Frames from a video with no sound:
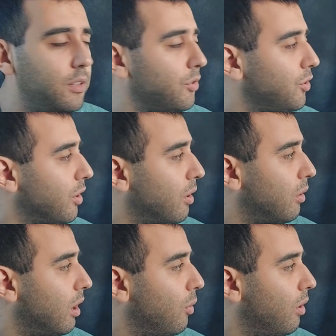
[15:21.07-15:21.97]

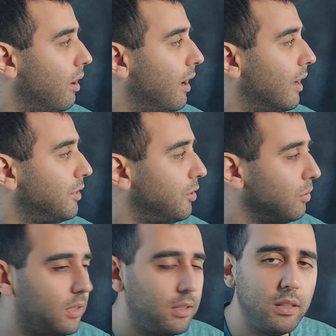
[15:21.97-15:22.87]
So as
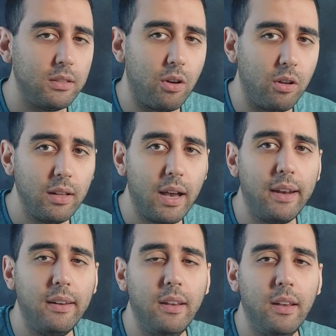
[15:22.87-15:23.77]
soon as it is
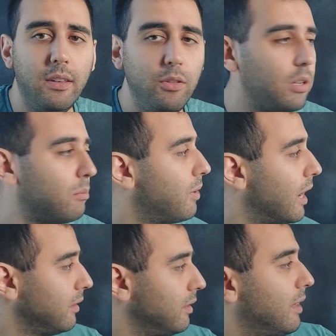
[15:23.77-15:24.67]
online, you can
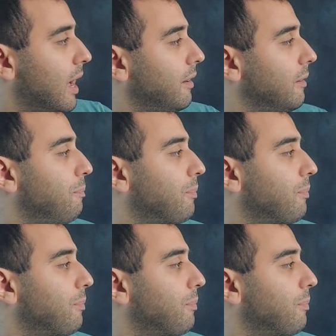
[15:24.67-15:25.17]
practice that.